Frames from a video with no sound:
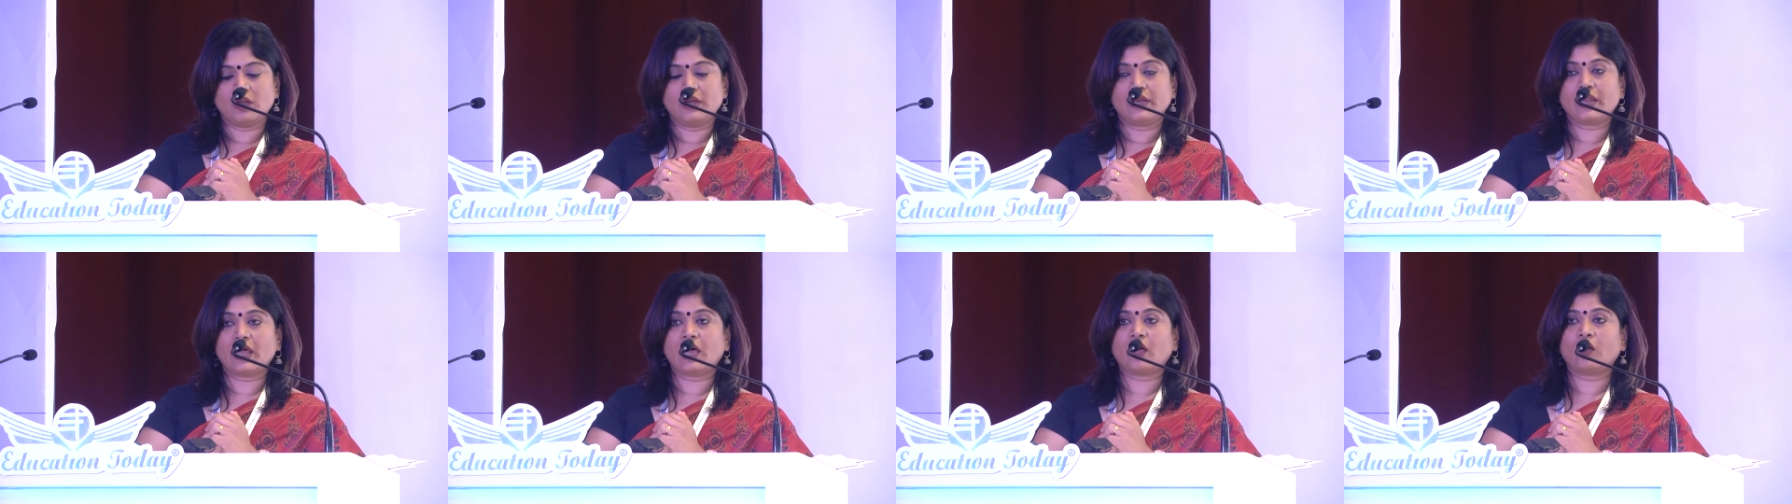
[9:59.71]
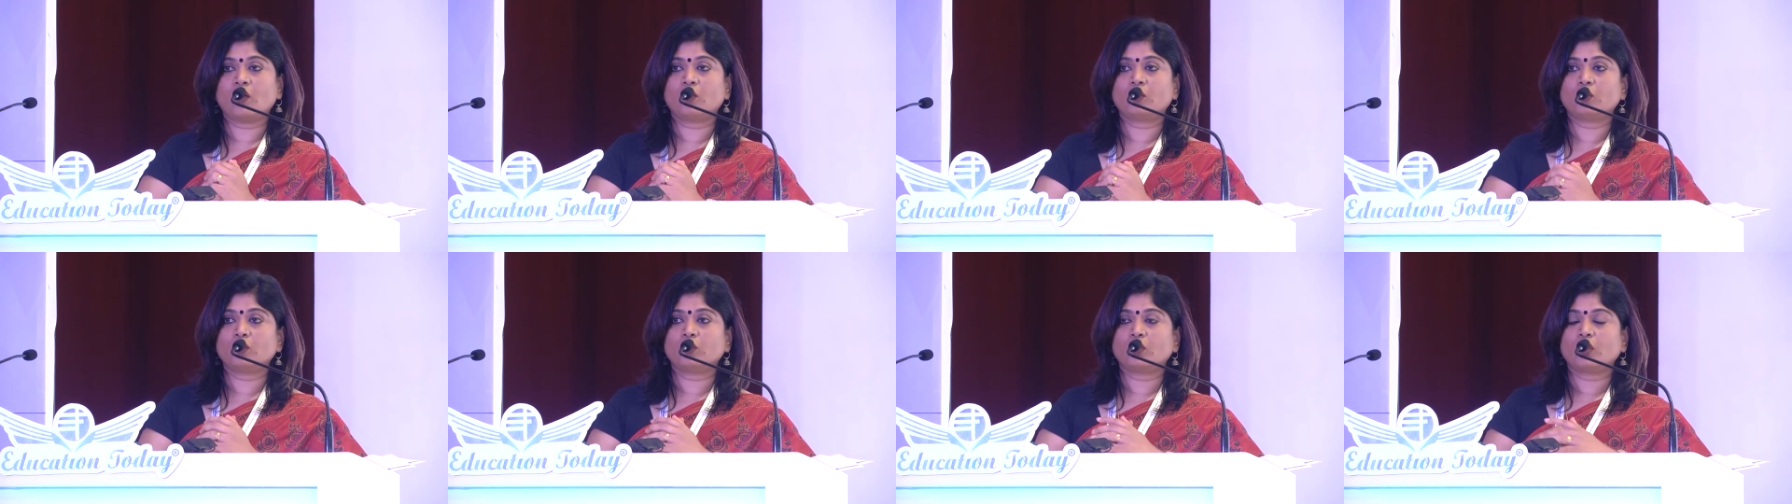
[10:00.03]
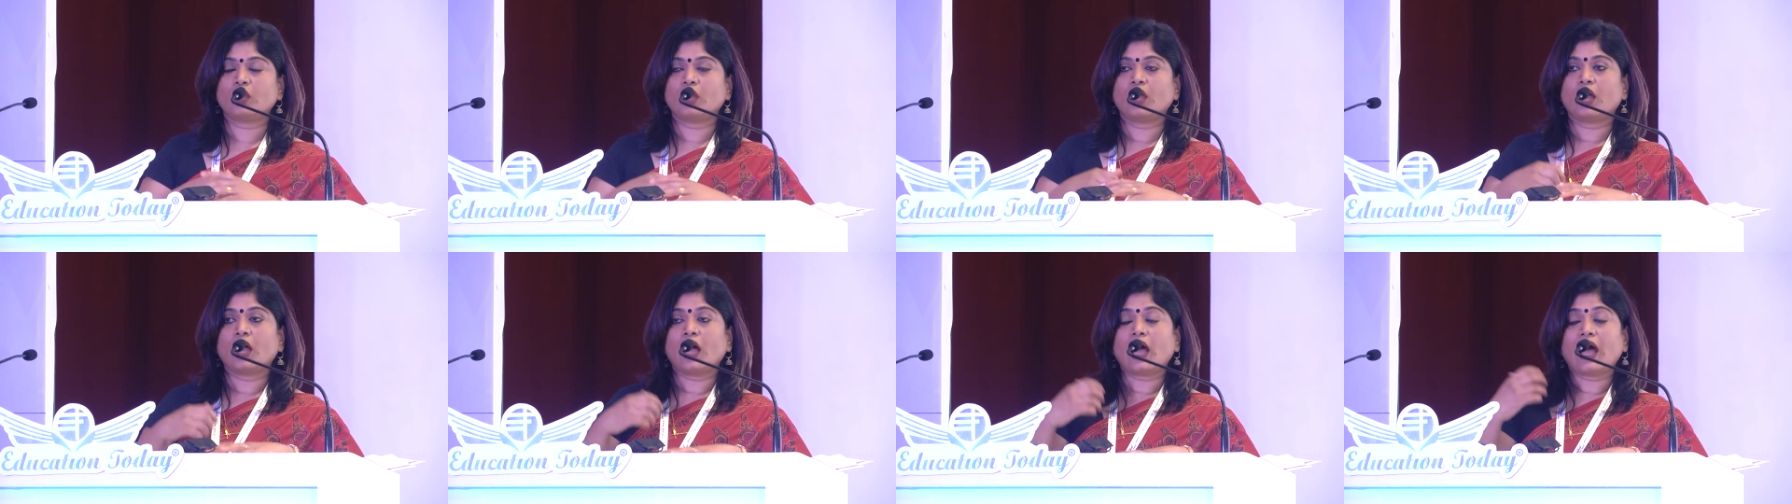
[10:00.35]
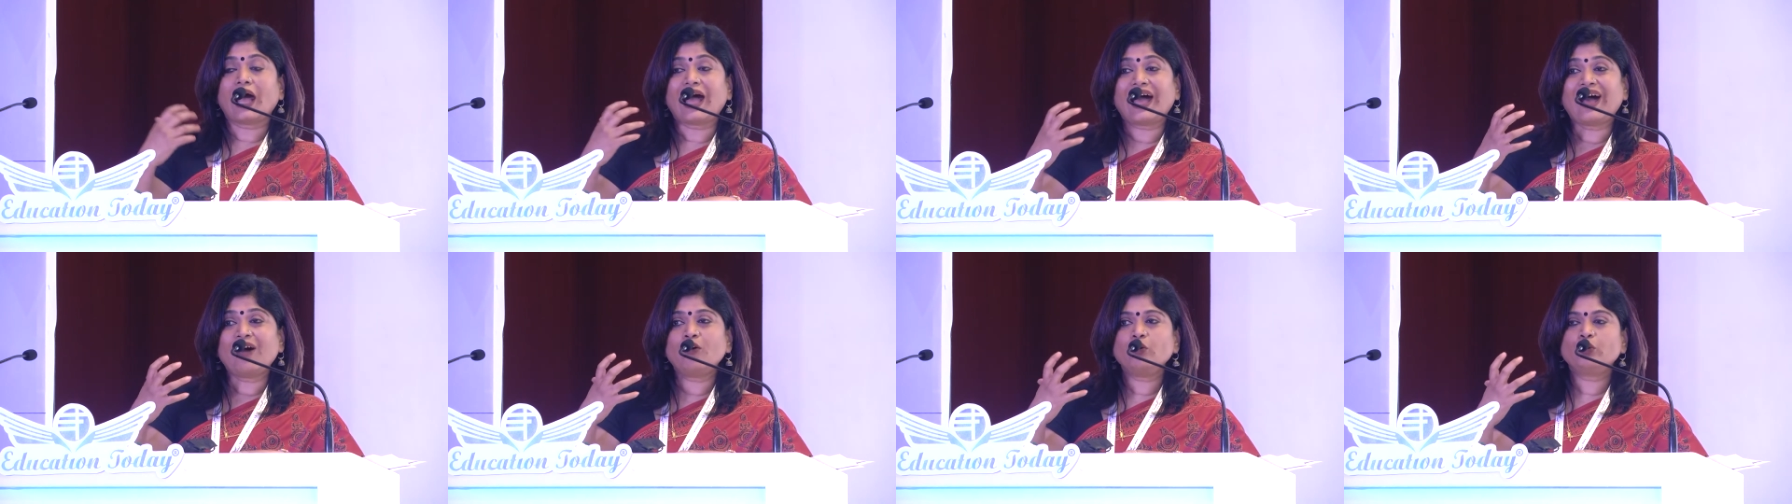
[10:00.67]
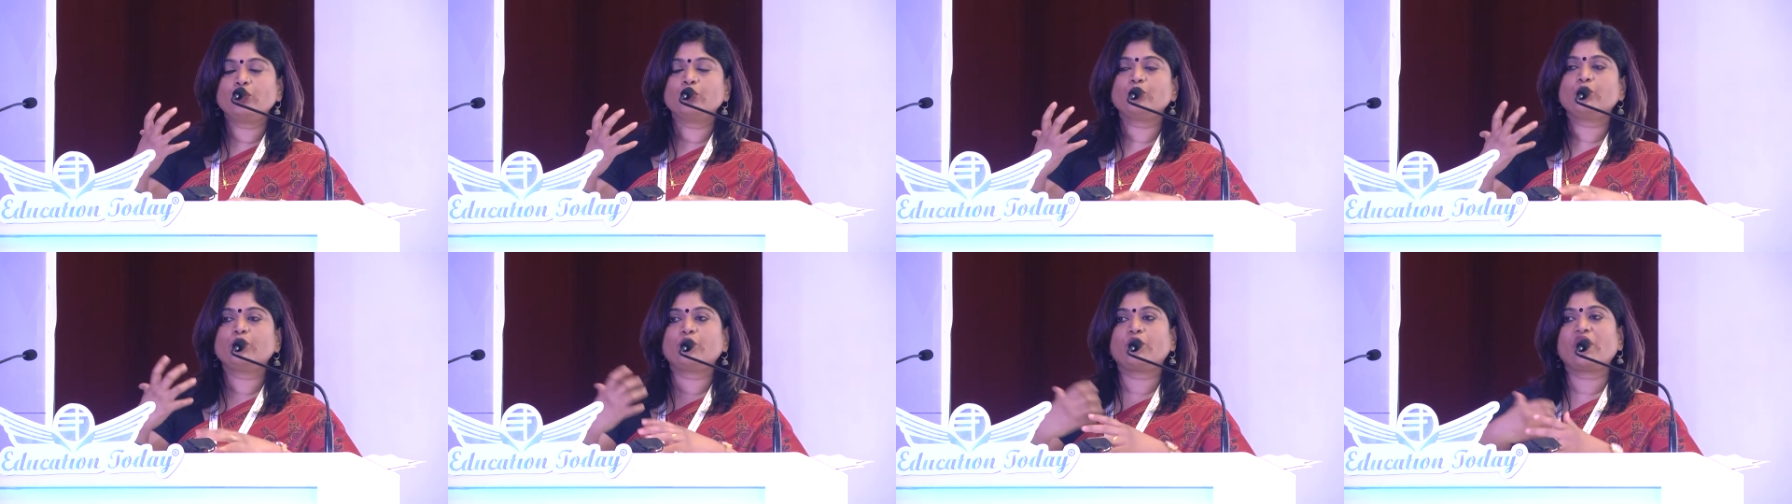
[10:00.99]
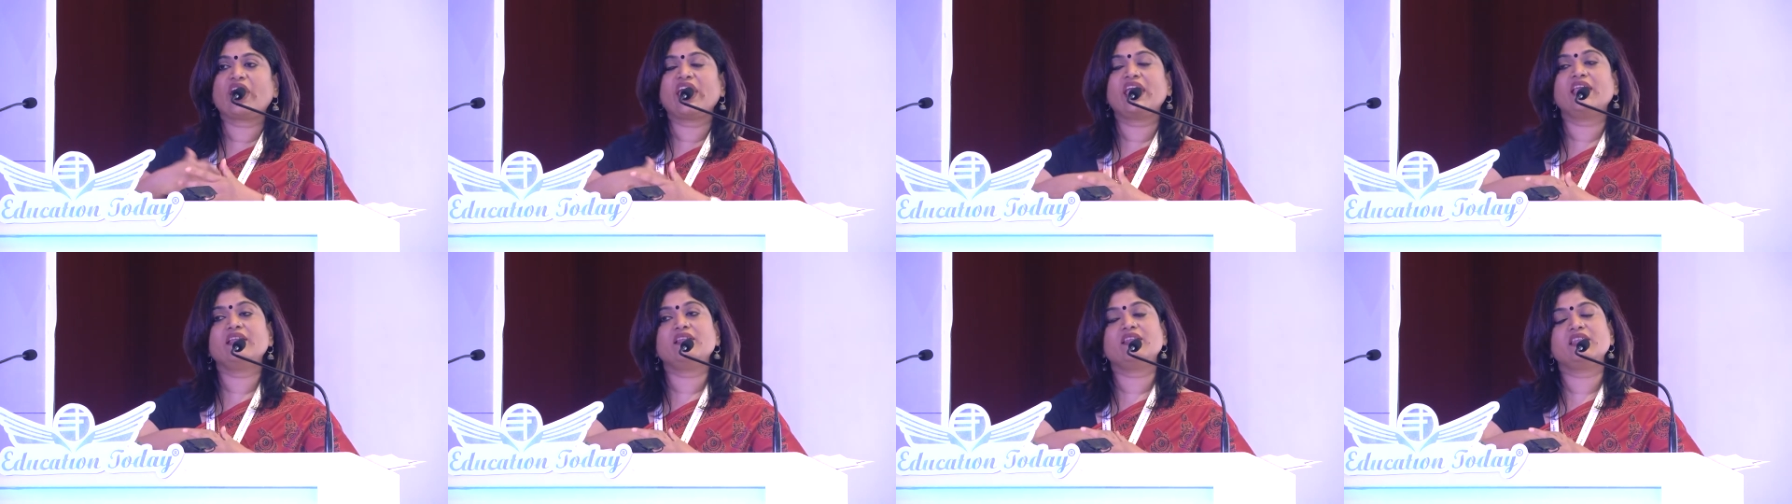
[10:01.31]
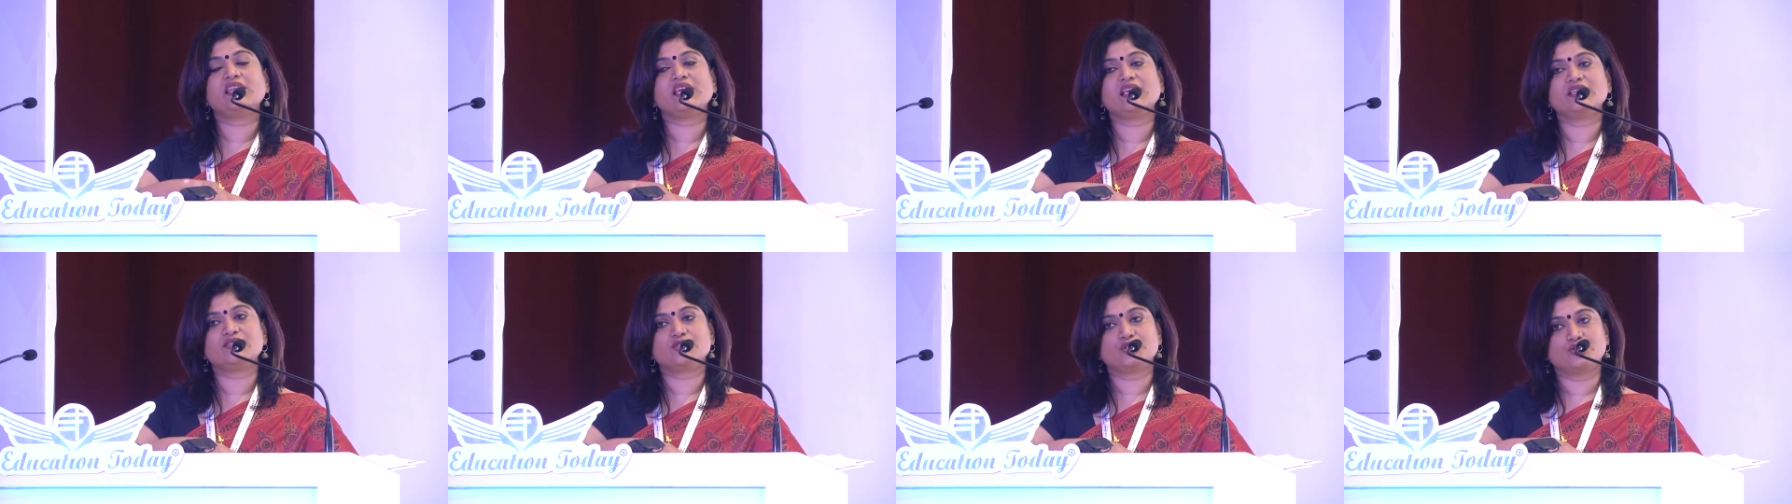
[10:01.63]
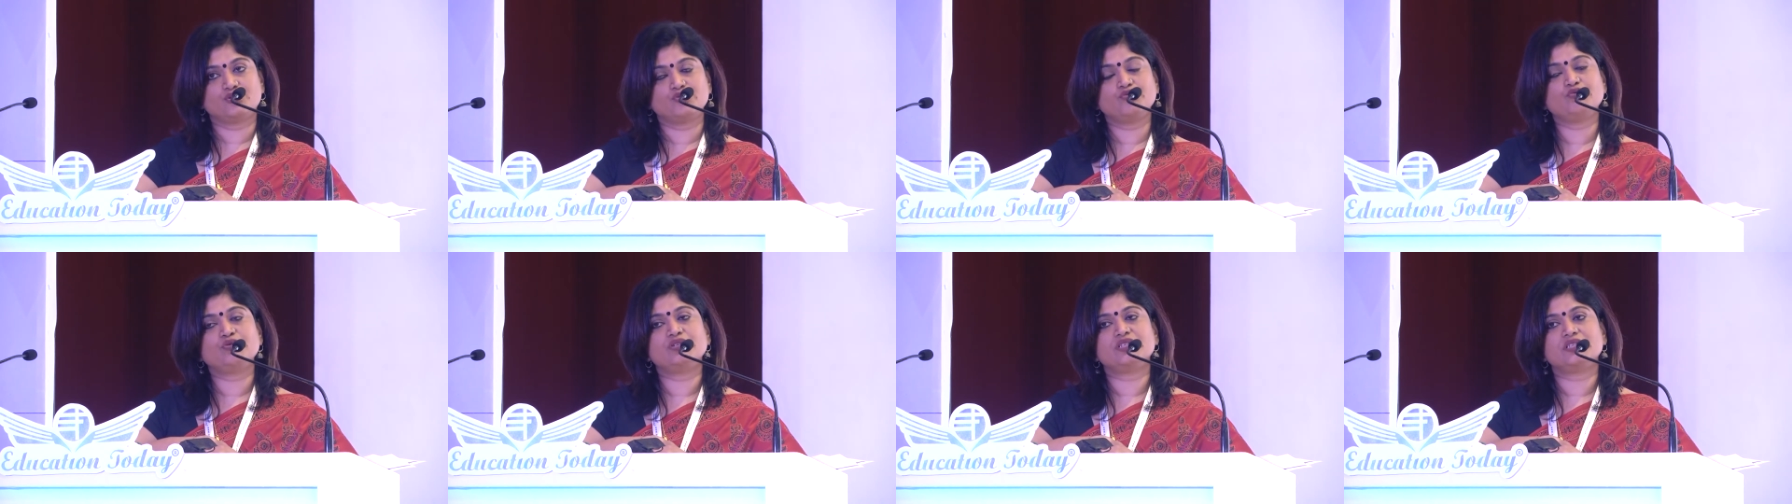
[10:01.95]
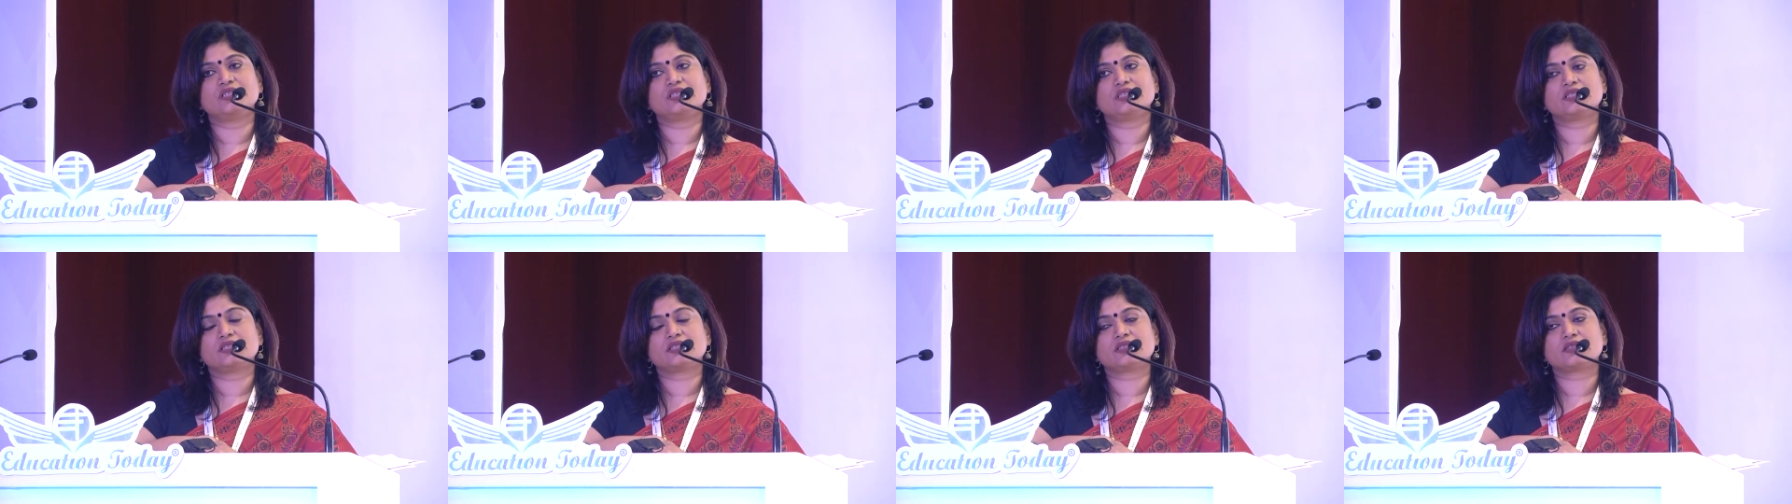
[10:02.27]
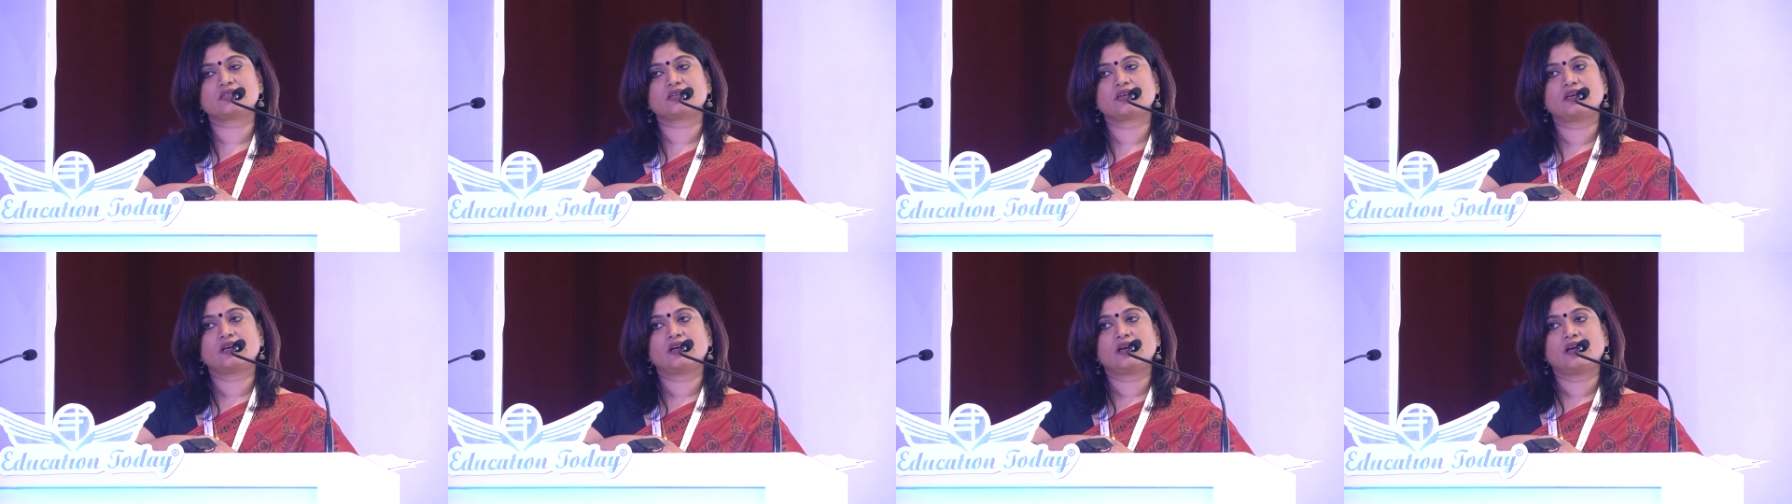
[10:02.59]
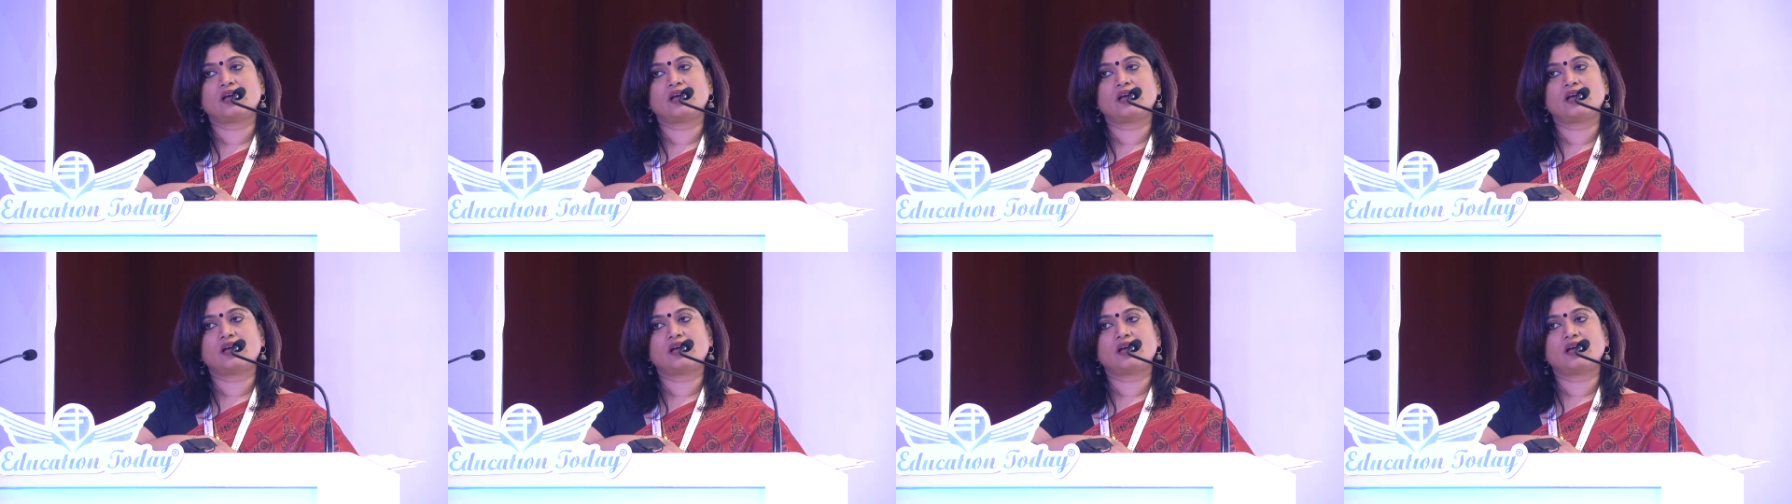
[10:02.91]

Now, how to train these students?